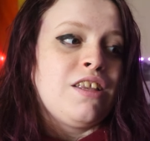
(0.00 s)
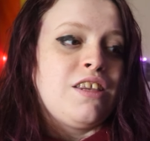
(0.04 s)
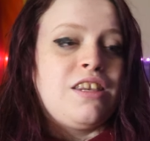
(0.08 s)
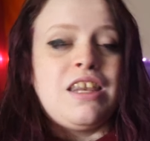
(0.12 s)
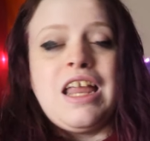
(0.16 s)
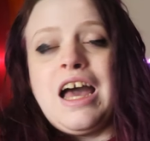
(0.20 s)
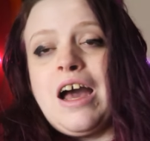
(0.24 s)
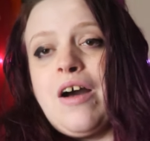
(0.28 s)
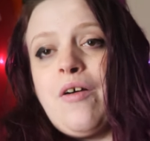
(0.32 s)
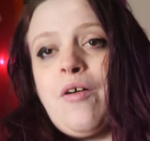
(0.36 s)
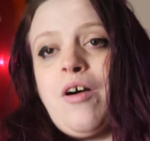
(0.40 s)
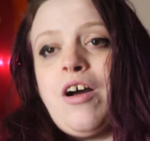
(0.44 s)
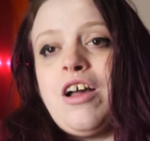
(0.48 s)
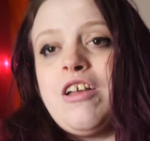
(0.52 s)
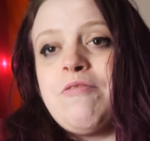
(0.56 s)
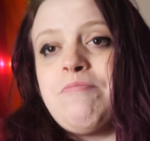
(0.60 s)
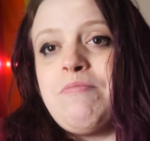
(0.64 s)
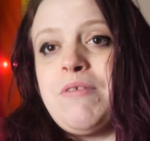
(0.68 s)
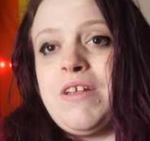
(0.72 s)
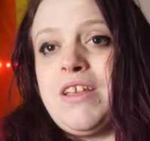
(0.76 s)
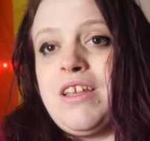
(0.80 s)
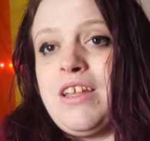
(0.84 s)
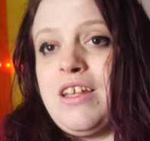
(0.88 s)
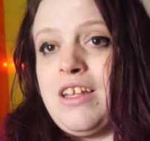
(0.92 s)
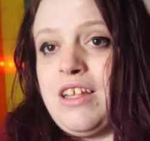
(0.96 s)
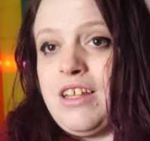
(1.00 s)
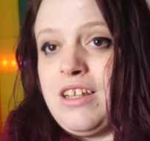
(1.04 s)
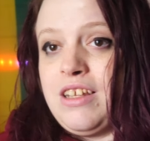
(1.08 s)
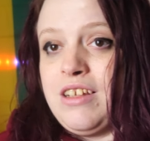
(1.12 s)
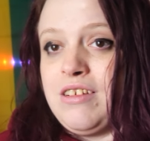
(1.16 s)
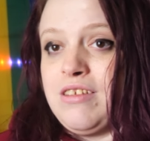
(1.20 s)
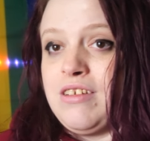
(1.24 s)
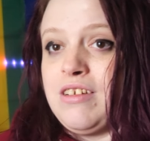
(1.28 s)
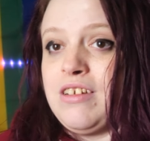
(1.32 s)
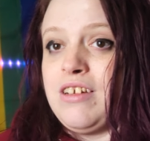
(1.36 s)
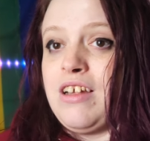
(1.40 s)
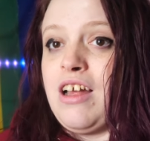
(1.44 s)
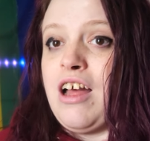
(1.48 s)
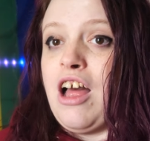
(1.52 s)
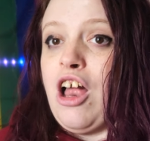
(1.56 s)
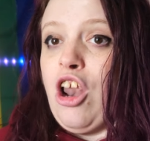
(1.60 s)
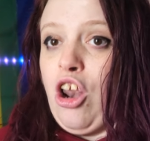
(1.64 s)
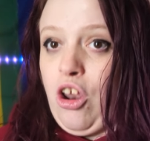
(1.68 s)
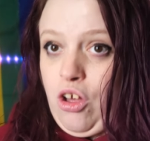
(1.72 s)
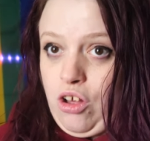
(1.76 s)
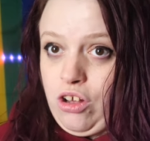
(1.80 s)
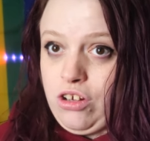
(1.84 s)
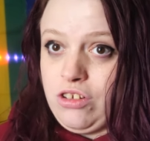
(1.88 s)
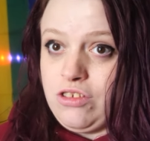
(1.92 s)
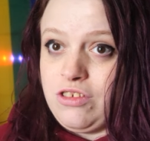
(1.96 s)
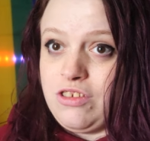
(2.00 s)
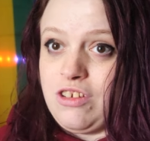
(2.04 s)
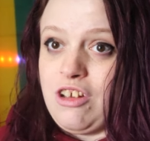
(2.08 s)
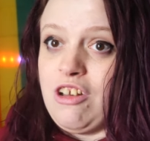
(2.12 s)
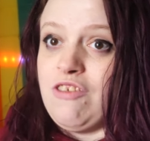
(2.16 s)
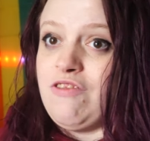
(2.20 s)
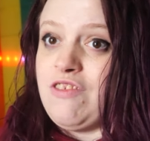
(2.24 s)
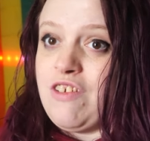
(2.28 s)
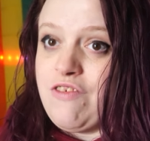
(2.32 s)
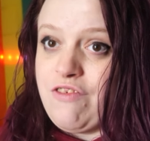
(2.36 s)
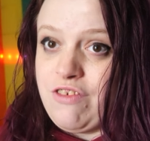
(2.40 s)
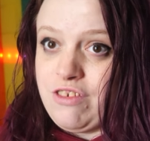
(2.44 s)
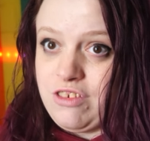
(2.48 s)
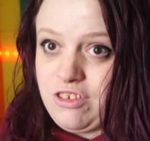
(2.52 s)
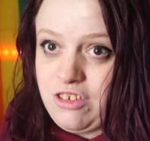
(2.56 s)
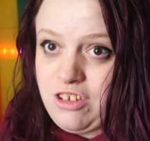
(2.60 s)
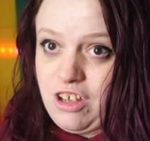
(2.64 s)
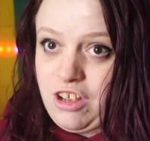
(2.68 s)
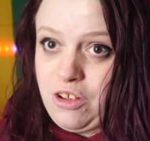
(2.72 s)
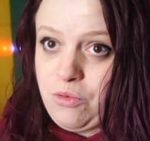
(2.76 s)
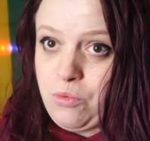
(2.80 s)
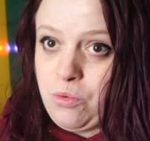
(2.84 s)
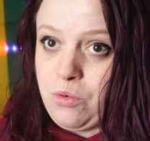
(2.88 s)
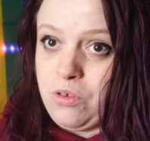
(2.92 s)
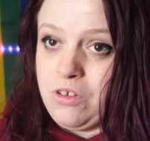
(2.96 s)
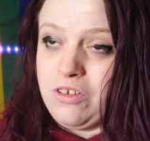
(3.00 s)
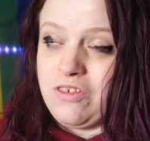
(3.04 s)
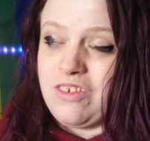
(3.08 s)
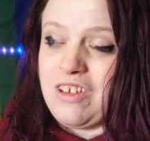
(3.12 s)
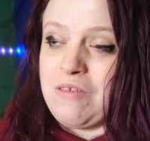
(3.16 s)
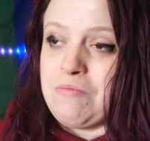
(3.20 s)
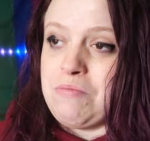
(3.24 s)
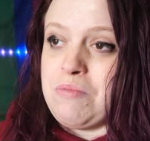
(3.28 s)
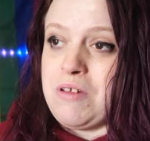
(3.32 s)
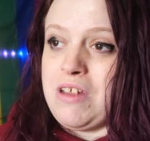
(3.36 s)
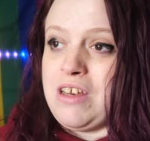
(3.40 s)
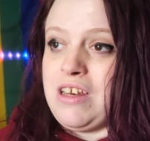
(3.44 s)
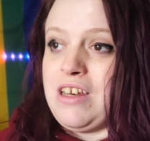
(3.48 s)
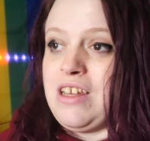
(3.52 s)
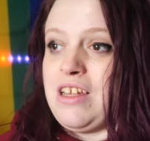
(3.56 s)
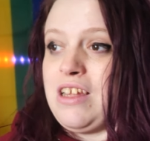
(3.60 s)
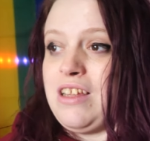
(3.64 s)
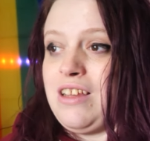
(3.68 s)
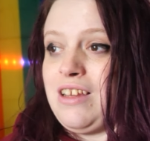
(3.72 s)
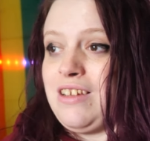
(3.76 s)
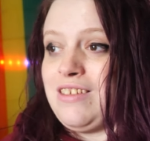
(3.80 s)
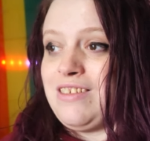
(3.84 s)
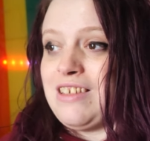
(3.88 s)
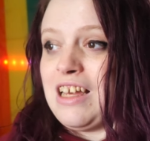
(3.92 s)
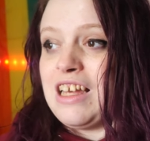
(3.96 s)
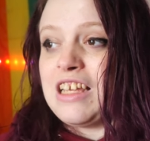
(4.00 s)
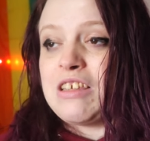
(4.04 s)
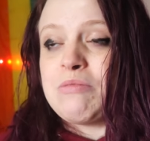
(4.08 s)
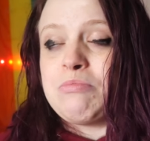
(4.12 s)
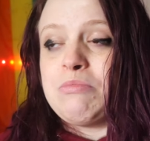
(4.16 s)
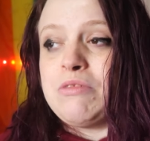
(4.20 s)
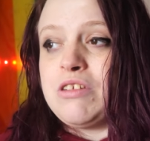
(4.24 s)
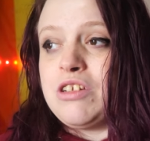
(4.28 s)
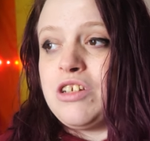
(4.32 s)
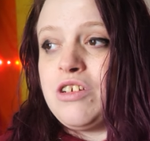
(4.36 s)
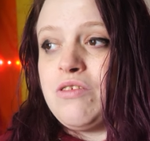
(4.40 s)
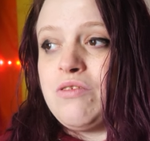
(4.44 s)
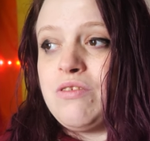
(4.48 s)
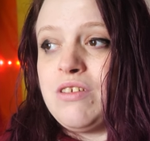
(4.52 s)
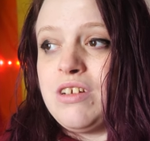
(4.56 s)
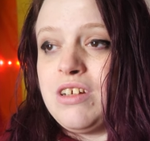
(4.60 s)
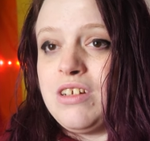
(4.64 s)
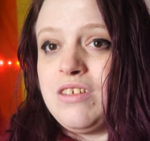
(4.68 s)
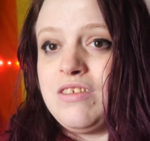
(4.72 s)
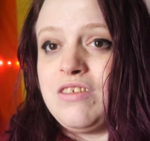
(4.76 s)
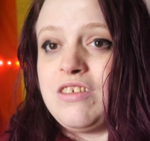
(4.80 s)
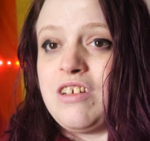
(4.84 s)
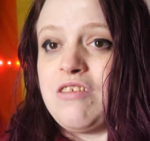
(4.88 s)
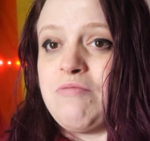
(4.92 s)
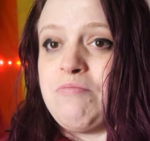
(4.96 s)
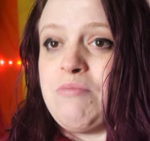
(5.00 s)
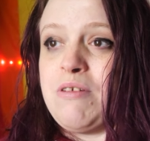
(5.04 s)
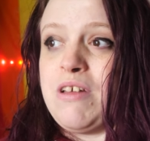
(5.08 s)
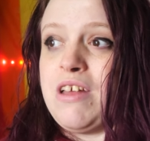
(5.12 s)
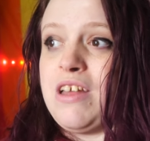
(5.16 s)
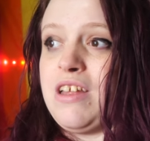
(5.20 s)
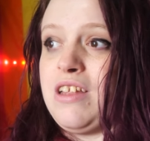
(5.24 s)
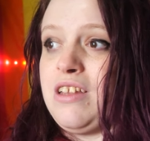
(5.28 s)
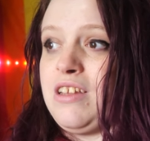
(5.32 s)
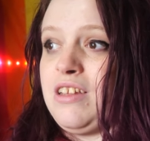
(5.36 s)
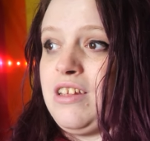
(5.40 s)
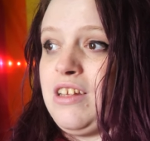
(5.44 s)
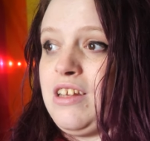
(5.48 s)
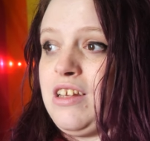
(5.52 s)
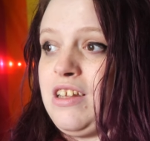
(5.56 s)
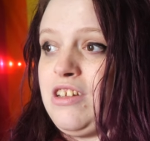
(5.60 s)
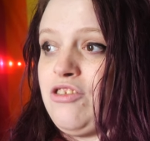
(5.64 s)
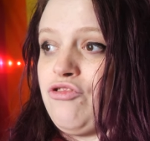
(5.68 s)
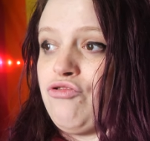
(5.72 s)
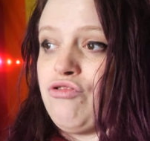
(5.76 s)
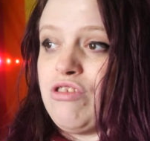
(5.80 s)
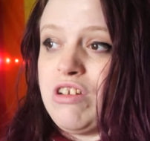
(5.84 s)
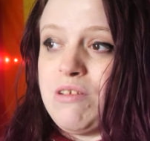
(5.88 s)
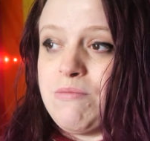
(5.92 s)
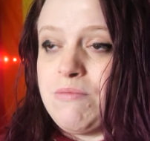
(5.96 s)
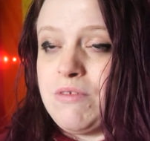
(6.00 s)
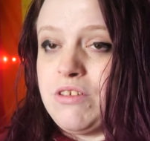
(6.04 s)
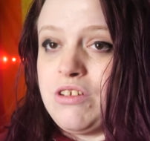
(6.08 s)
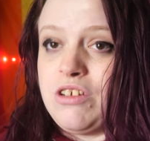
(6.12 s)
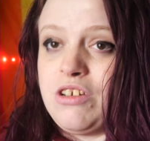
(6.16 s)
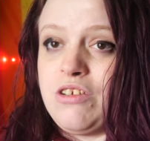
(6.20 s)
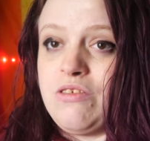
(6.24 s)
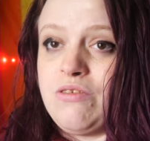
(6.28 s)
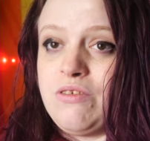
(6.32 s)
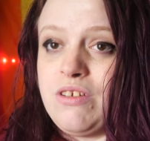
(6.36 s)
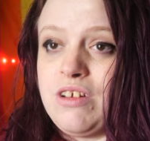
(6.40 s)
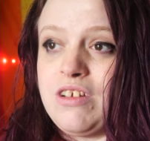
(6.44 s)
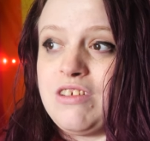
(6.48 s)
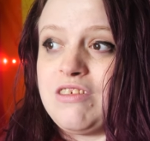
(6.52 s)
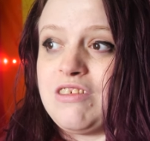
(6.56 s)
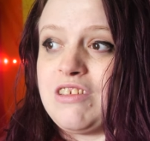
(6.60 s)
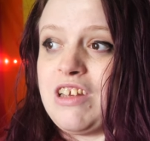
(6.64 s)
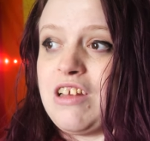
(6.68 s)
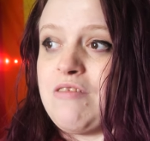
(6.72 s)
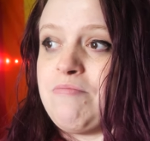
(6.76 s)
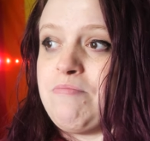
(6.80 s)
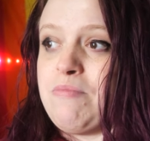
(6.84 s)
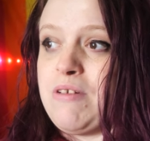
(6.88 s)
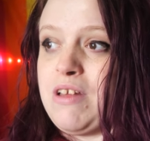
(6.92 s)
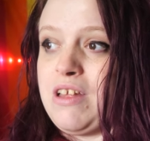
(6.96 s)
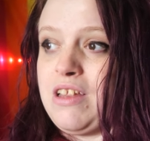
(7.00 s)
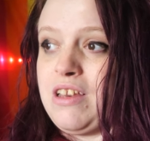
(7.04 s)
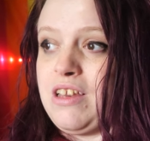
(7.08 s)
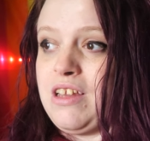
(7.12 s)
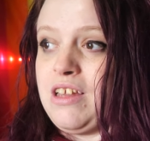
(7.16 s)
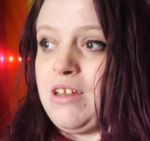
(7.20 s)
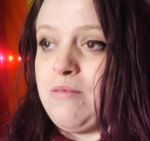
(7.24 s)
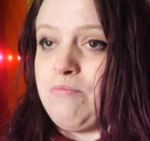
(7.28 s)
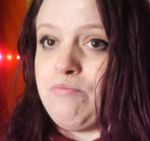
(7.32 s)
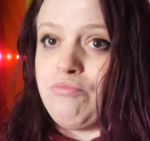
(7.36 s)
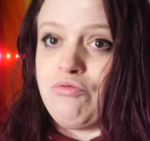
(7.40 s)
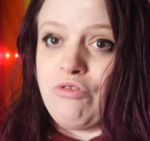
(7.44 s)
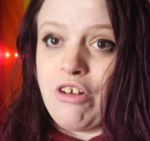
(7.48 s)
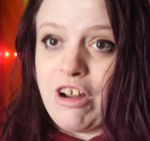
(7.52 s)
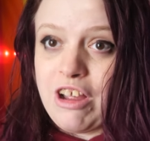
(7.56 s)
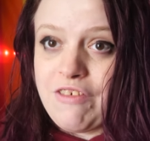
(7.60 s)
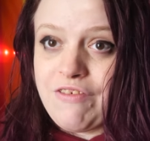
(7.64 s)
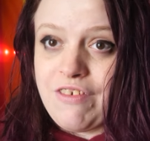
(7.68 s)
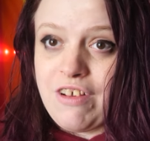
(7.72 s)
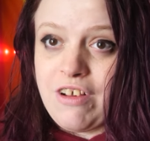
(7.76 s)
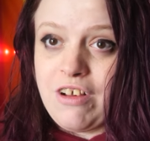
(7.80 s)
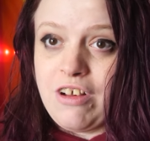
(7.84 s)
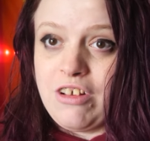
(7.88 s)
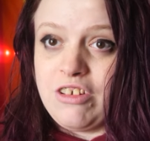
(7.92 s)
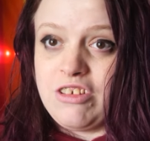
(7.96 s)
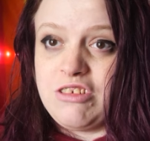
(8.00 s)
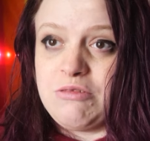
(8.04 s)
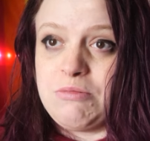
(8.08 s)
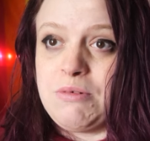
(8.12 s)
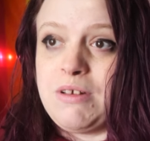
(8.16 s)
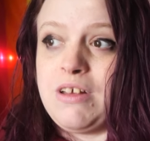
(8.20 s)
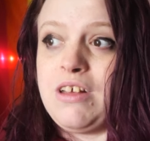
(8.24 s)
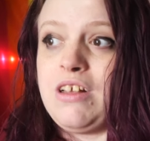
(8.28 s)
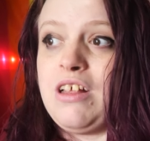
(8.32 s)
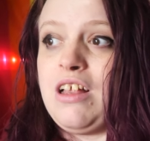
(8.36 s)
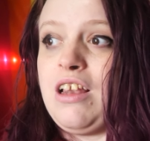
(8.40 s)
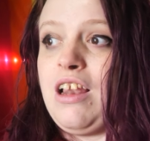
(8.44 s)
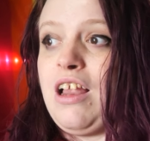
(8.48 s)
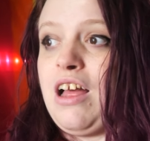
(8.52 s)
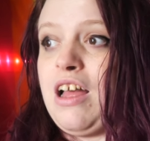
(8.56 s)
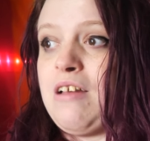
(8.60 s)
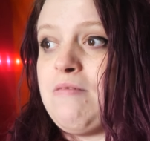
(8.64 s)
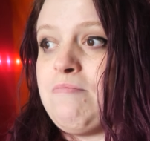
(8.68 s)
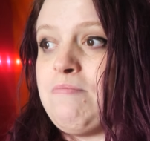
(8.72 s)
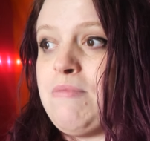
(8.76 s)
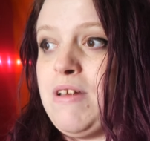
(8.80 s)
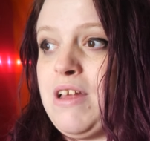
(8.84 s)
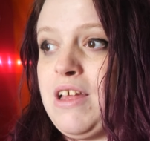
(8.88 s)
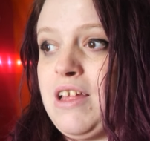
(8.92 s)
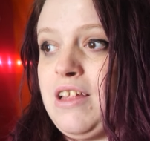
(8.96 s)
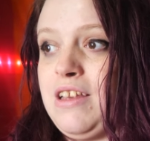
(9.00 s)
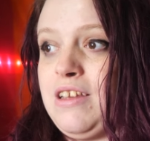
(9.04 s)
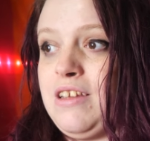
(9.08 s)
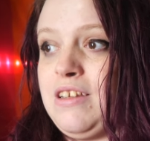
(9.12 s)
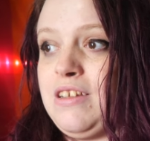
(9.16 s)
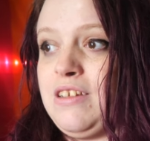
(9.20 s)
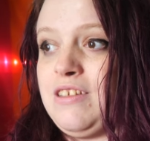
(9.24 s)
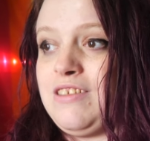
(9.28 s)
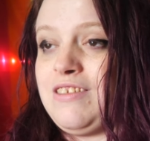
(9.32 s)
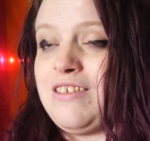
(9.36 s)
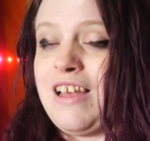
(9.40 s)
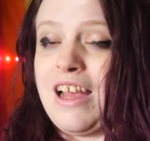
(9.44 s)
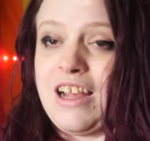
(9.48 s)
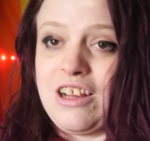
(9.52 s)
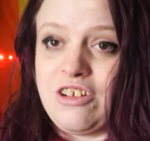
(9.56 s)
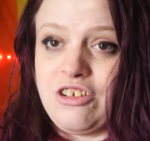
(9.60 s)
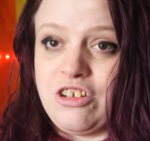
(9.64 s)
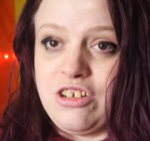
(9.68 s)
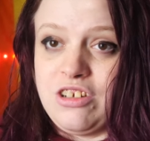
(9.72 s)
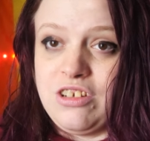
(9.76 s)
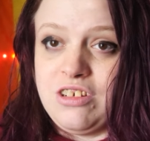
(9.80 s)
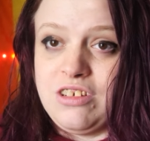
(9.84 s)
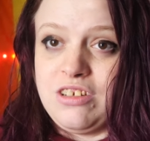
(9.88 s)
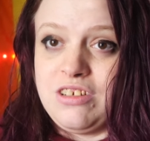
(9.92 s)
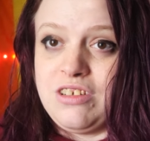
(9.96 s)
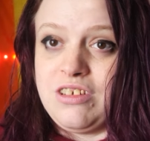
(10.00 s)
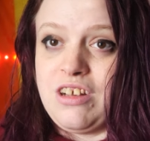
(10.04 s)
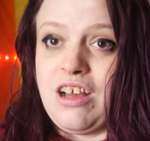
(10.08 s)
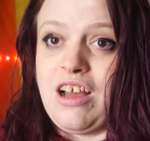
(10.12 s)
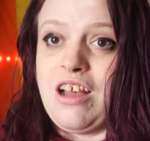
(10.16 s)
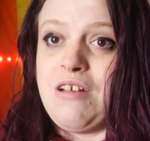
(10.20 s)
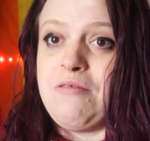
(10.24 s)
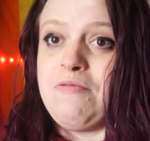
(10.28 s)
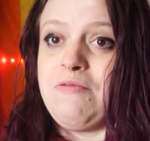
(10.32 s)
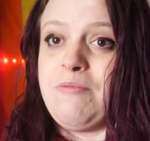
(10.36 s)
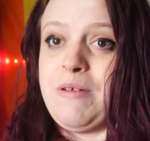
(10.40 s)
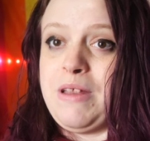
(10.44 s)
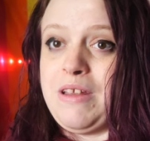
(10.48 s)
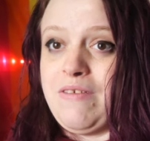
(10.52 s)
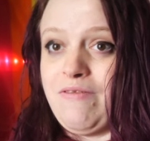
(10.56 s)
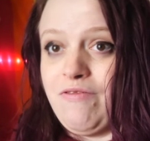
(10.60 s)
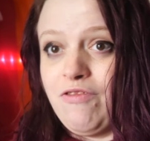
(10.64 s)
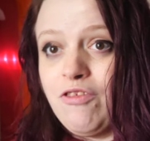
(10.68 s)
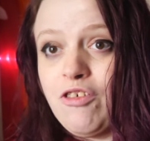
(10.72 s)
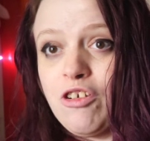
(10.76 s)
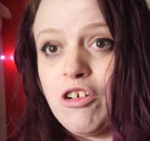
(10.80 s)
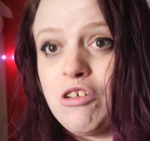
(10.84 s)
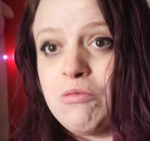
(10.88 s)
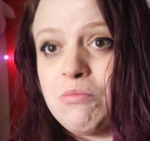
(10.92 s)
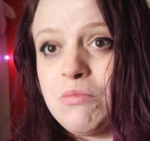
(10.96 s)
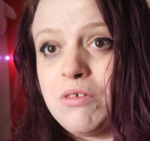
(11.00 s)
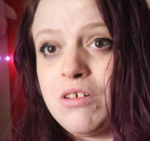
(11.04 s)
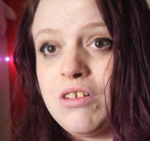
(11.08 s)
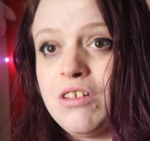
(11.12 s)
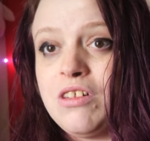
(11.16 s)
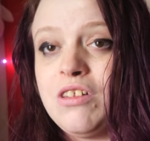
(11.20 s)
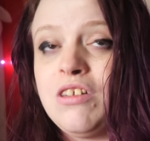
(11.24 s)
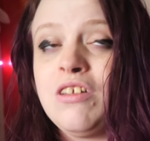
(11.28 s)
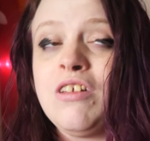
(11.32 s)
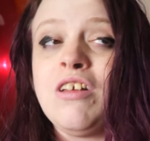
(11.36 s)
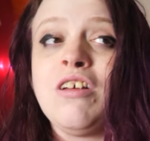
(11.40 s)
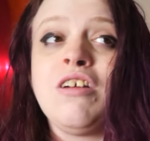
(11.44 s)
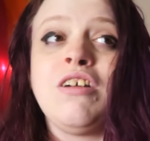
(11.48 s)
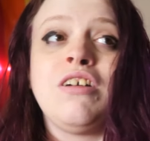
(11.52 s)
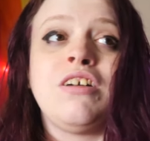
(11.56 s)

Now, I've been in a lot of different psych wards. I've been in assessment units, I've been in treatment units, I've been in private hospital, I've been sectioned, I've been informal.